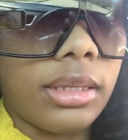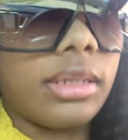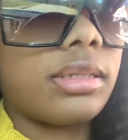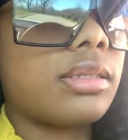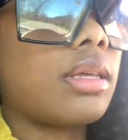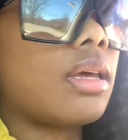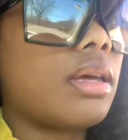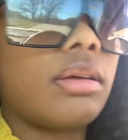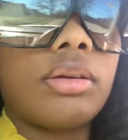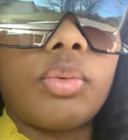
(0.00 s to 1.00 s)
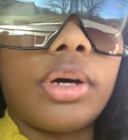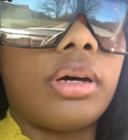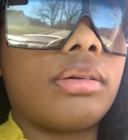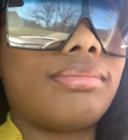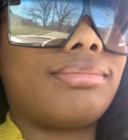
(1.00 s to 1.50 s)
this
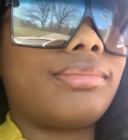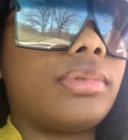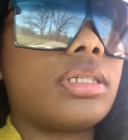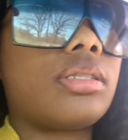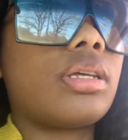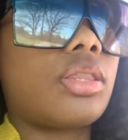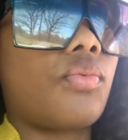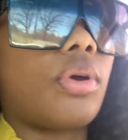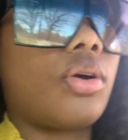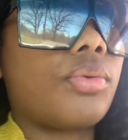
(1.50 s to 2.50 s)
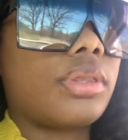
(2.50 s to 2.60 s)
well it's nothing wrong with